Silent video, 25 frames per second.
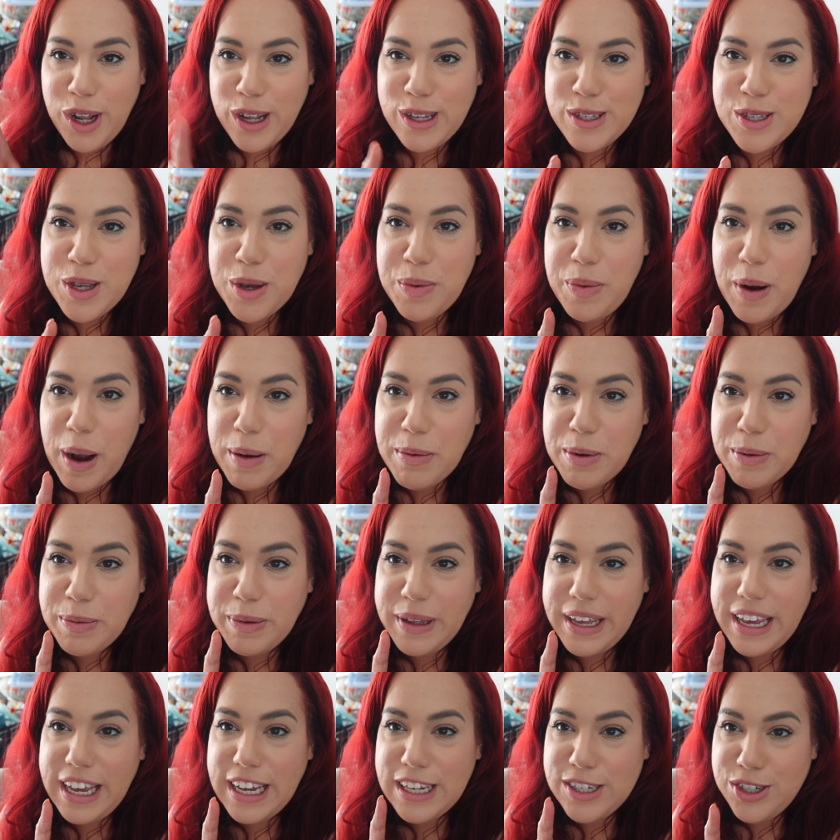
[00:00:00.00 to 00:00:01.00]
also
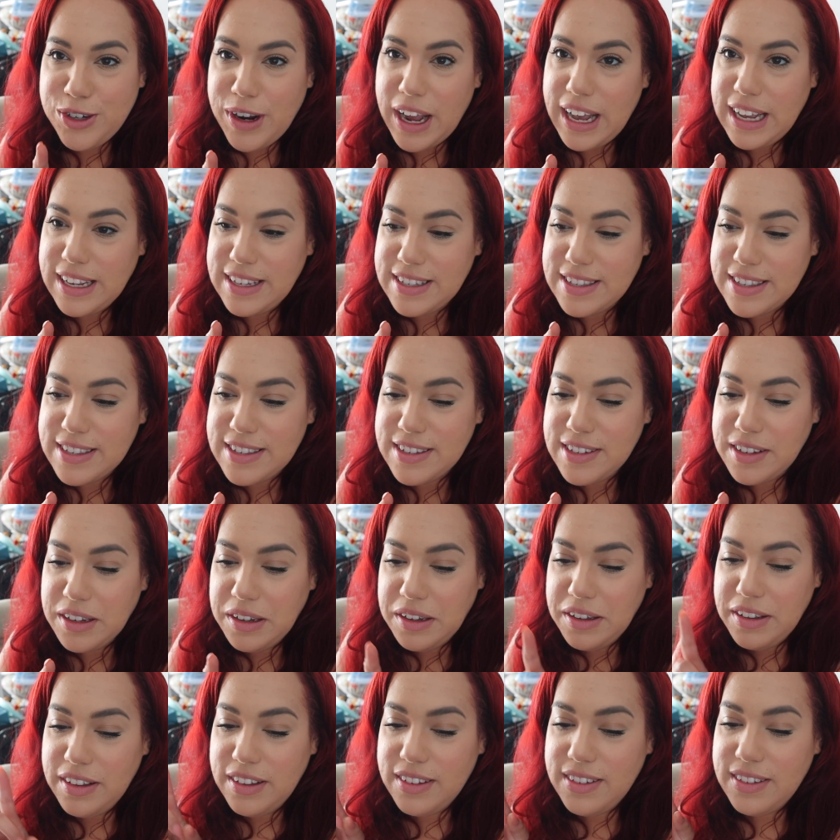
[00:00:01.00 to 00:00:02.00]
probably address
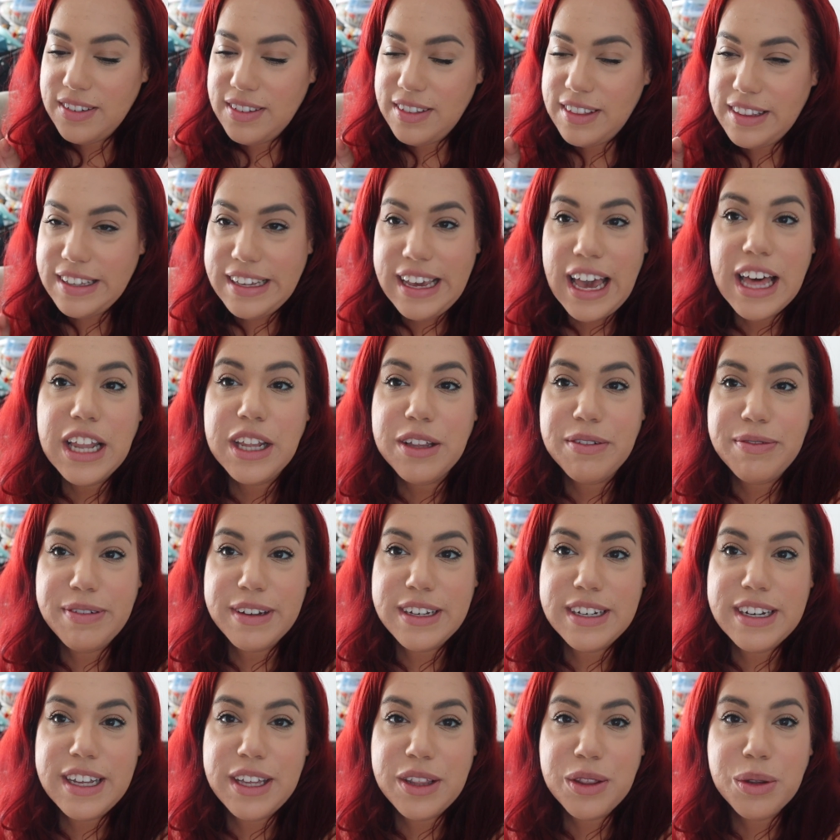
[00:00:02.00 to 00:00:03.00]
the
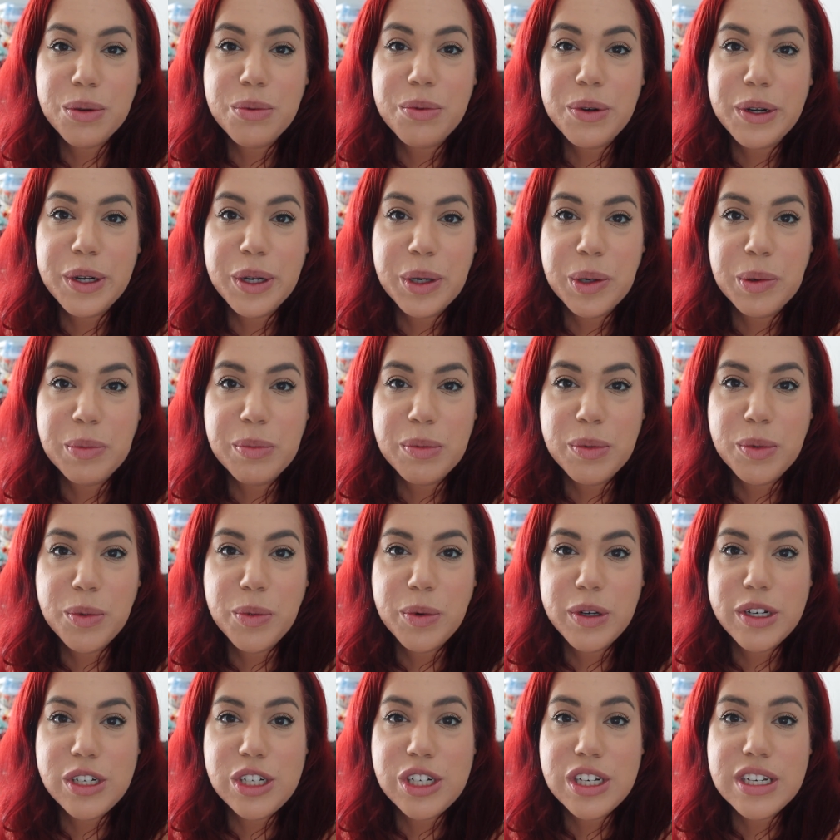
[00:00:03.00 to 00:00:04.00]
elephant in the room,
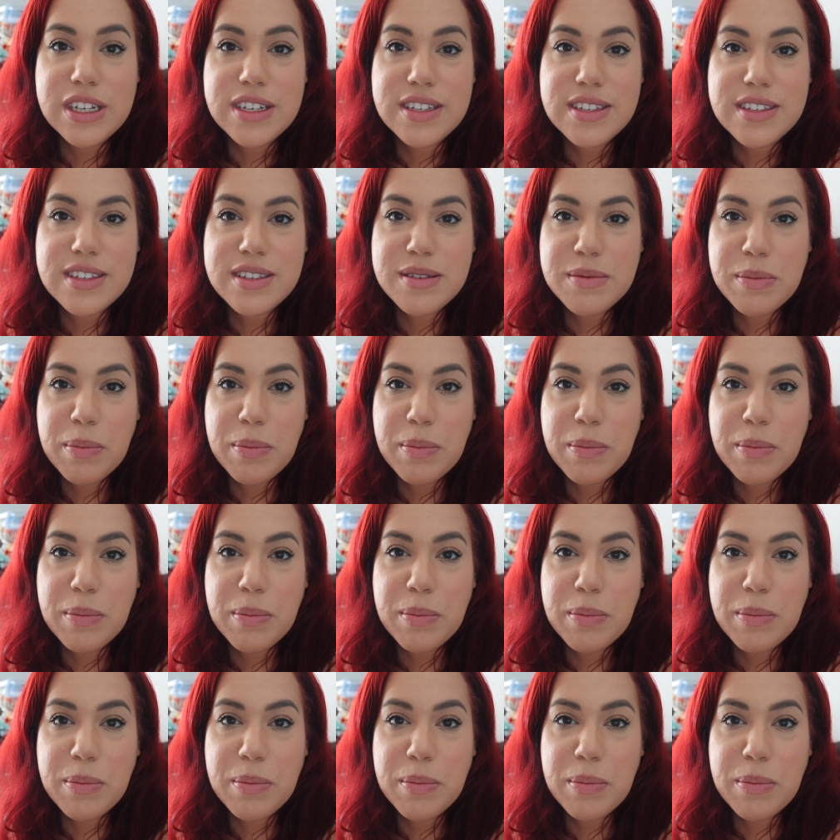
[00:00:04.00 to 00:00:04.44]
which is